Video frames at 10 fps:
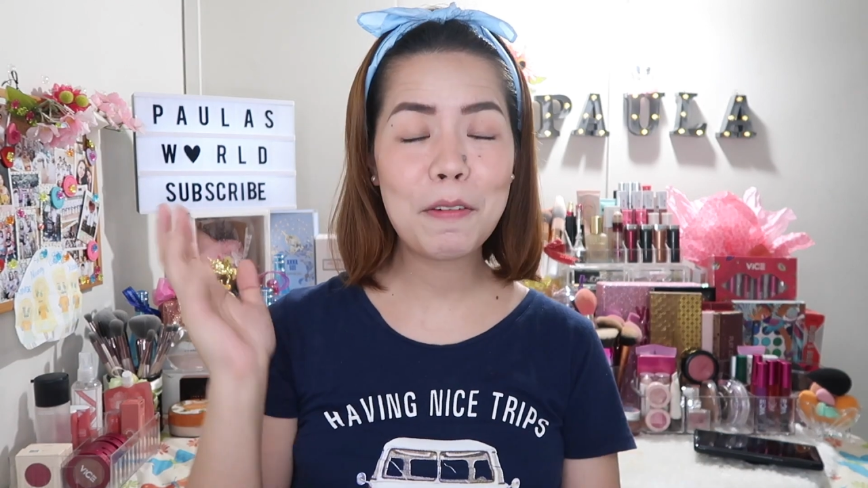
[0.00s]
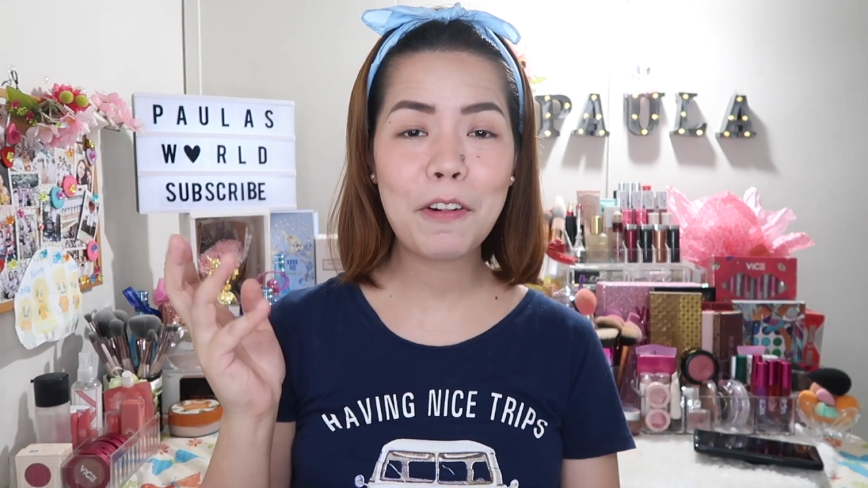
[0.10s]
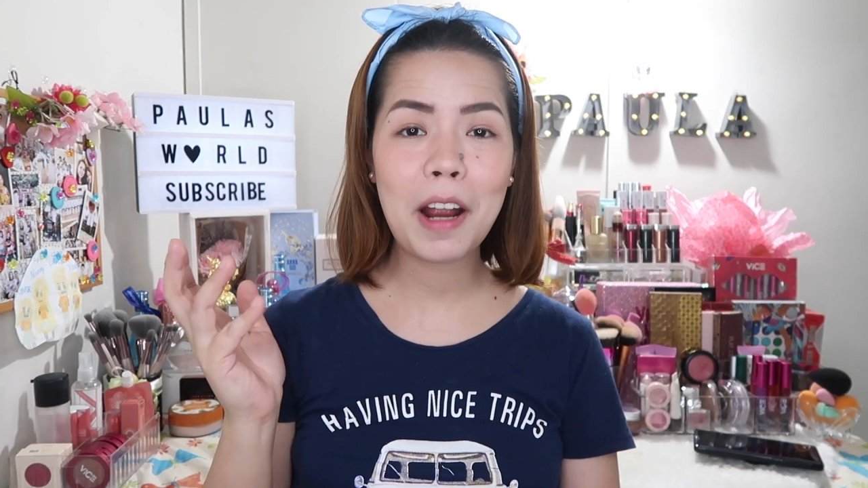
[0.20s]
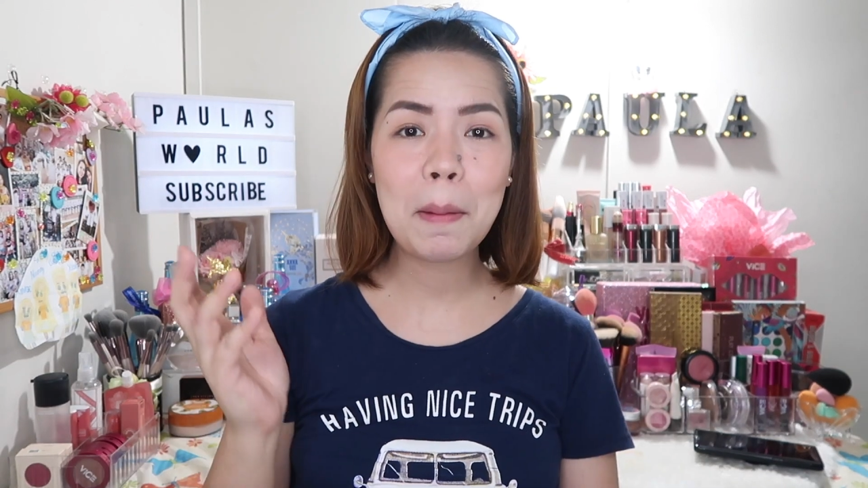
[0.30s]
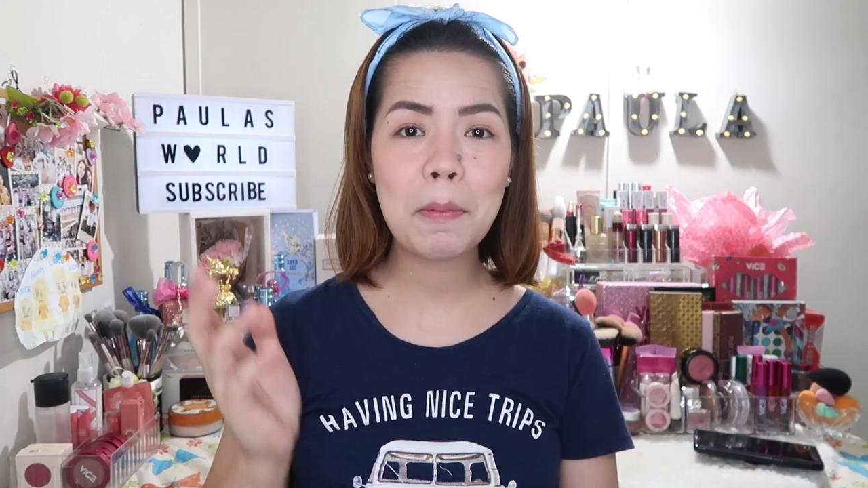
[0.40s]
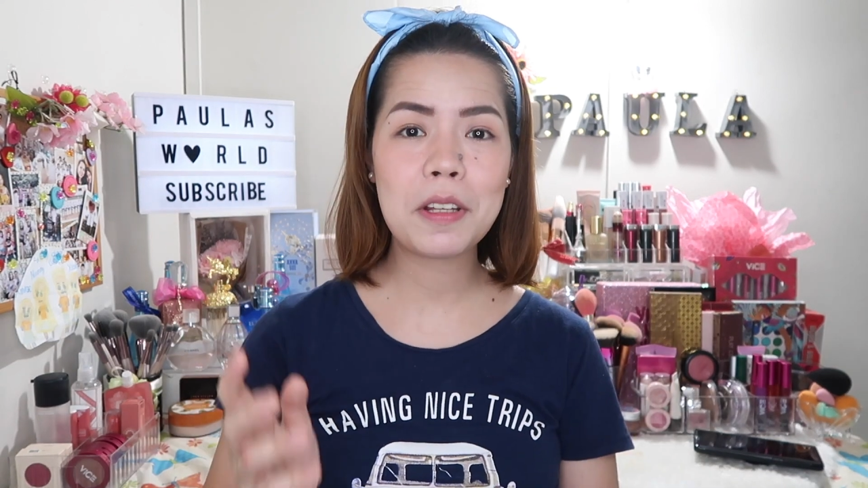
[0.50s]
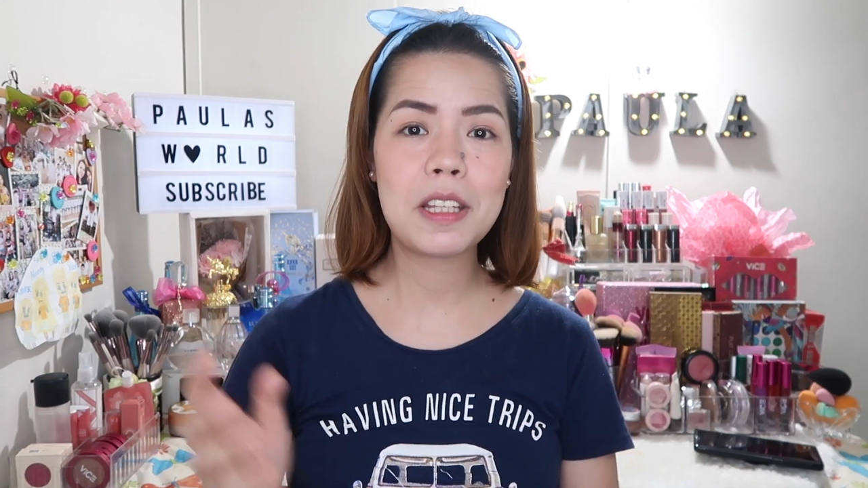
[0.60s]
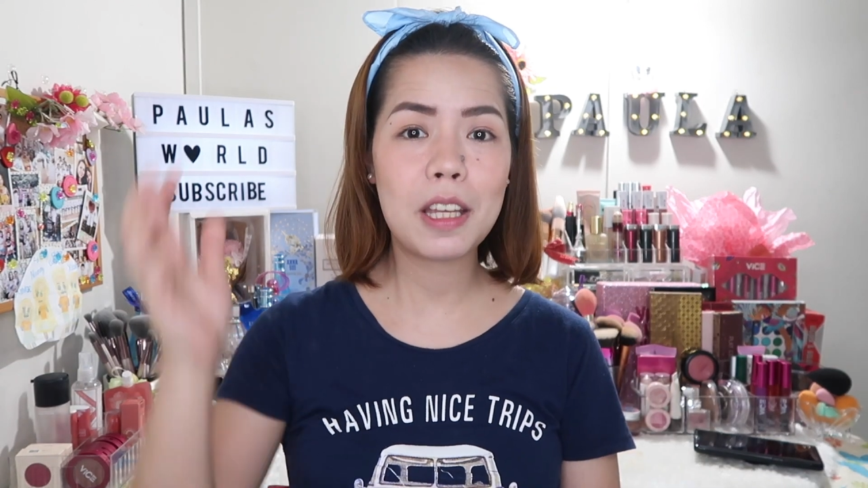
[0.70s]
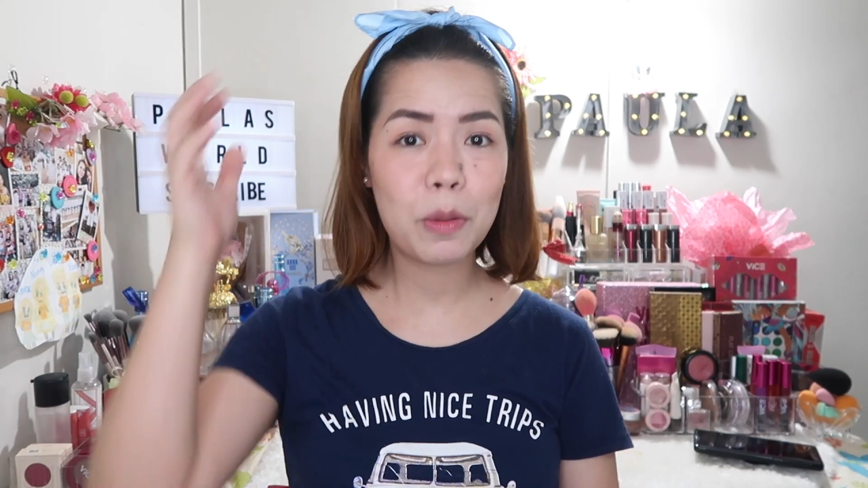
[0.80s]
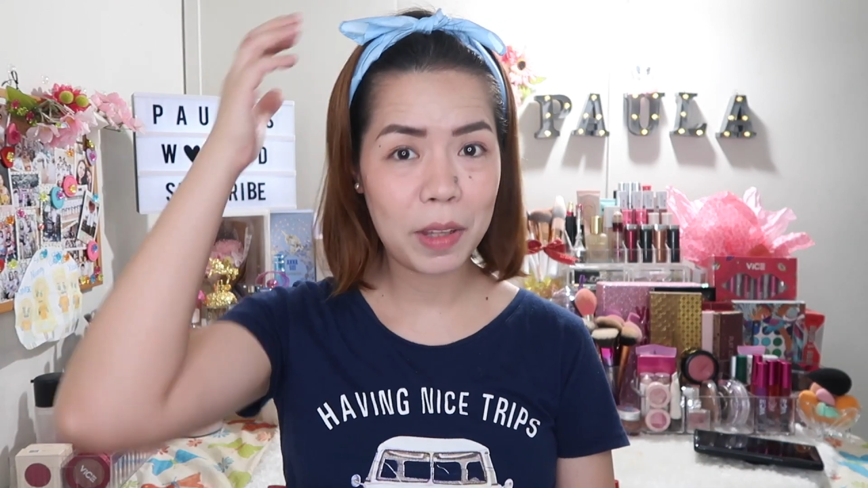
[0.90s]
Before I
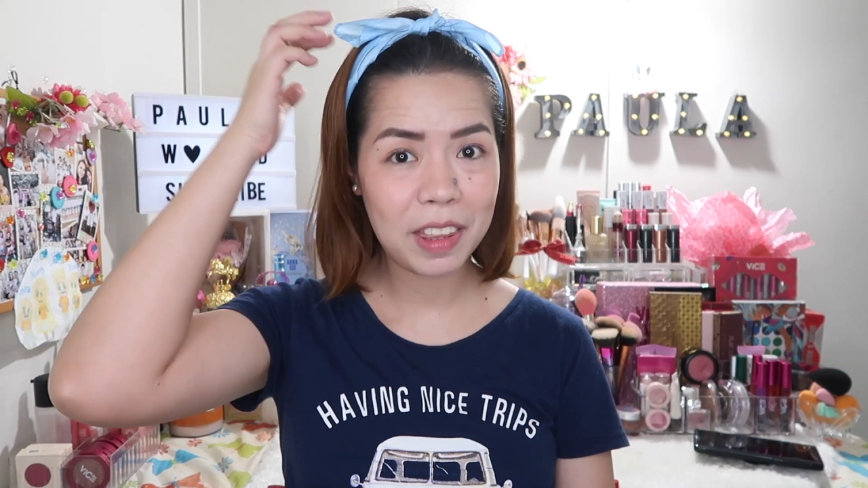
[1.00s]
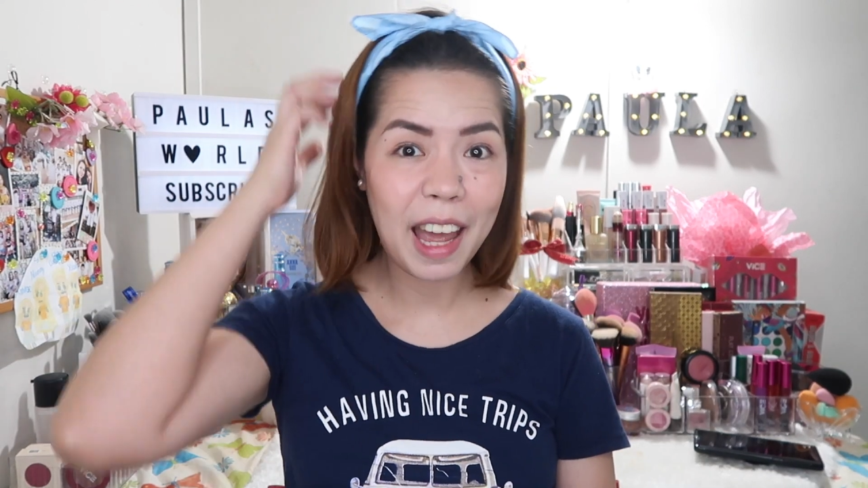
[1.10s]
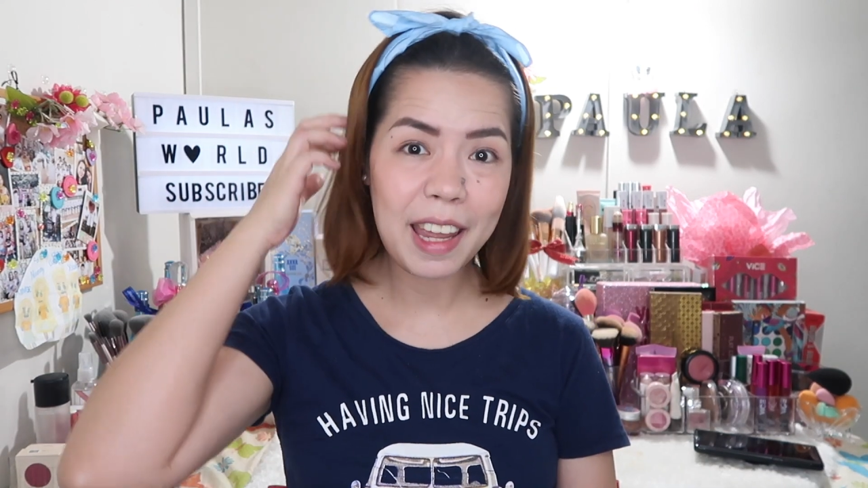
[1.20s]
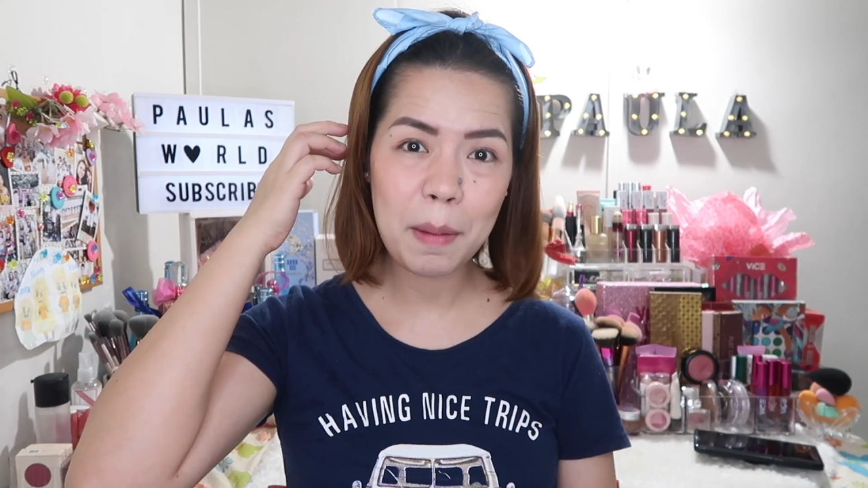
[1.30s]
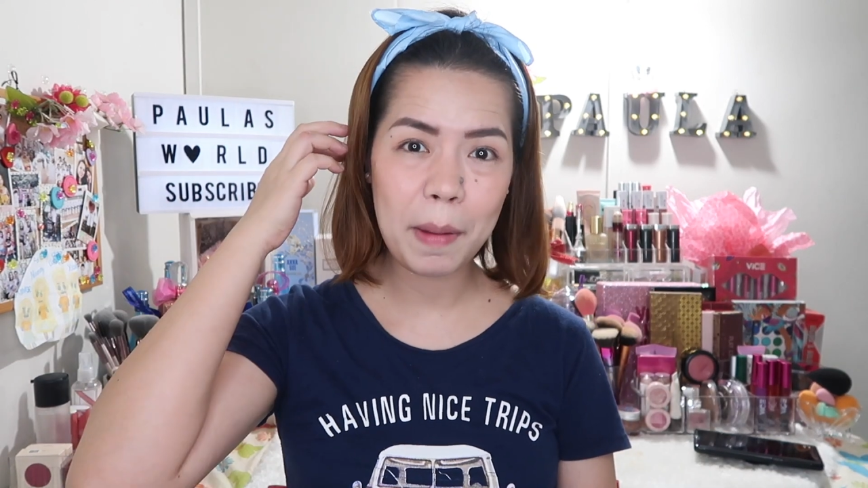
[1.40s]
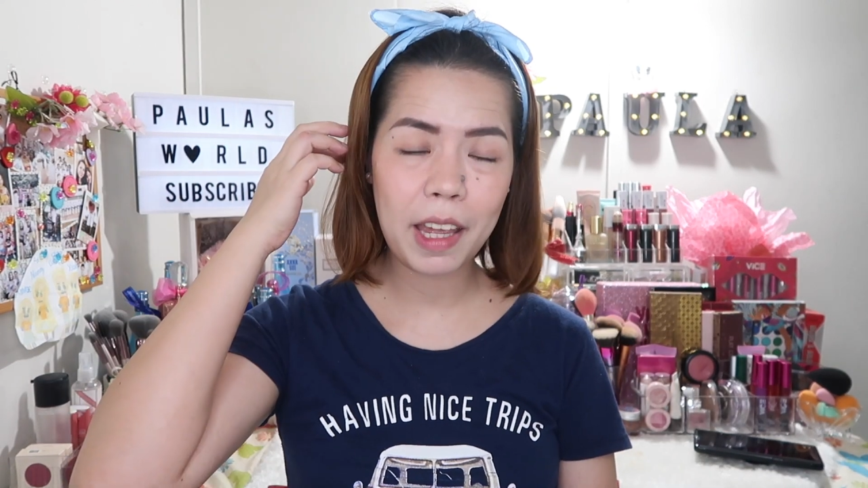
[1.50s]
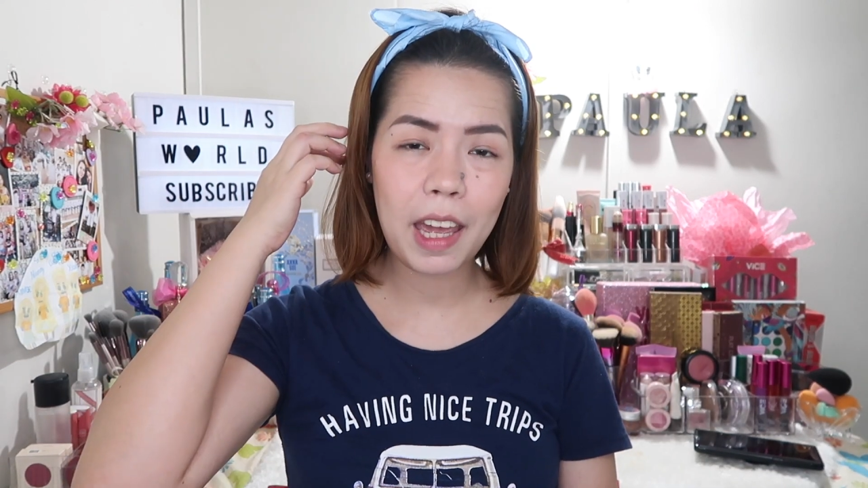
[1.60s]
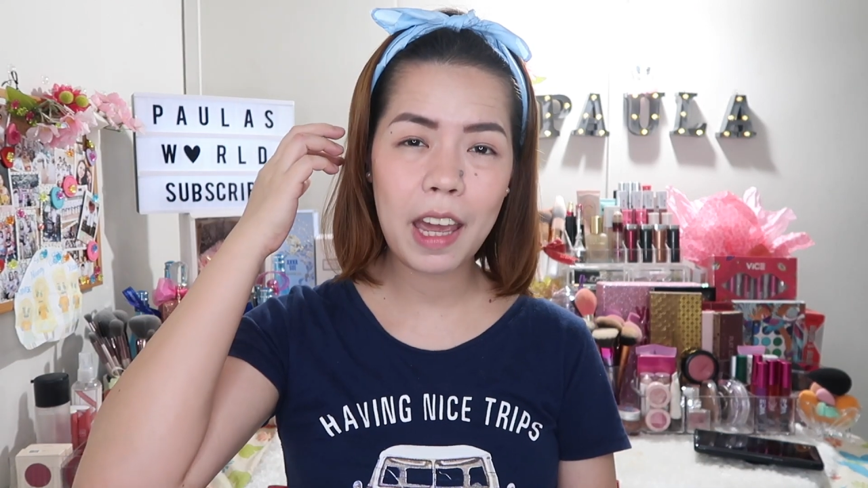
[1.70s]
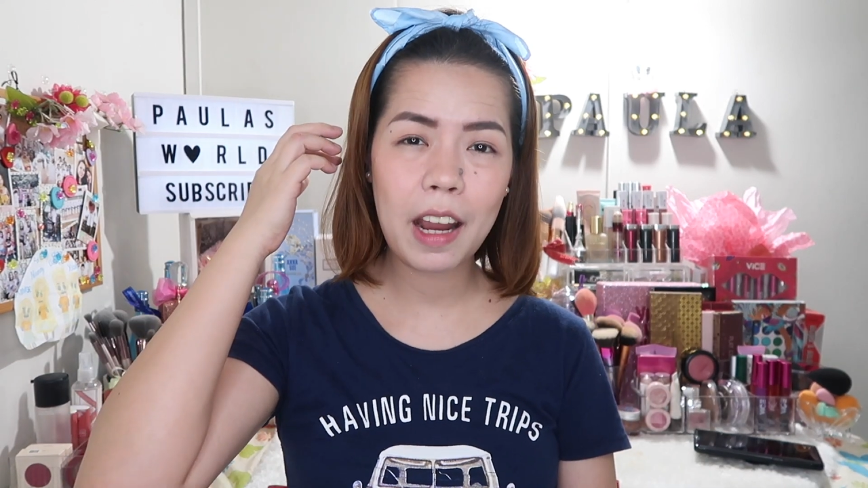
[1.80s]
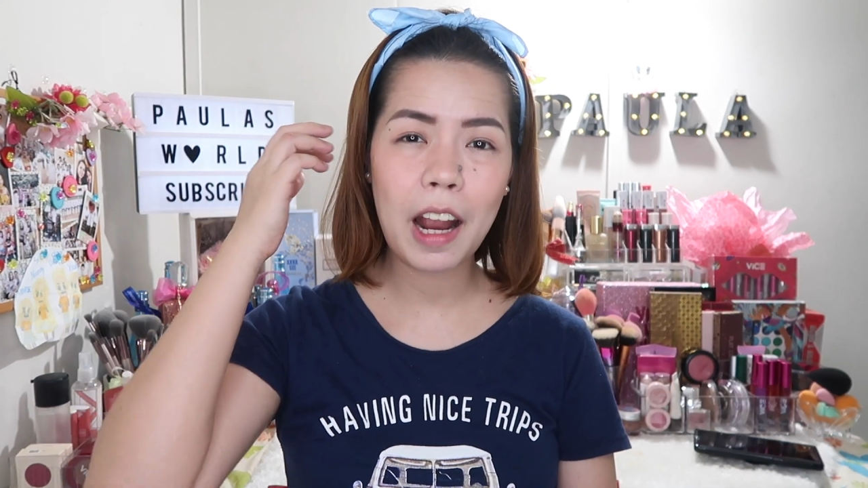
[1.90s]
proceed with dyeing my
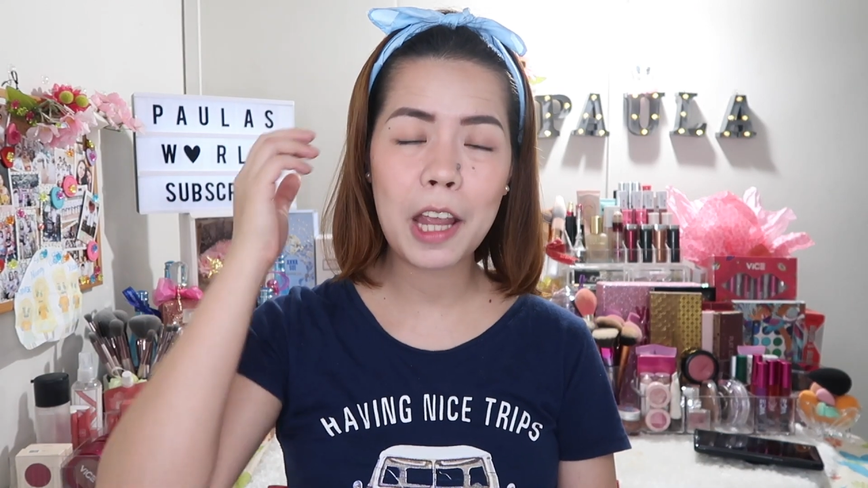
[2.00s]
hair,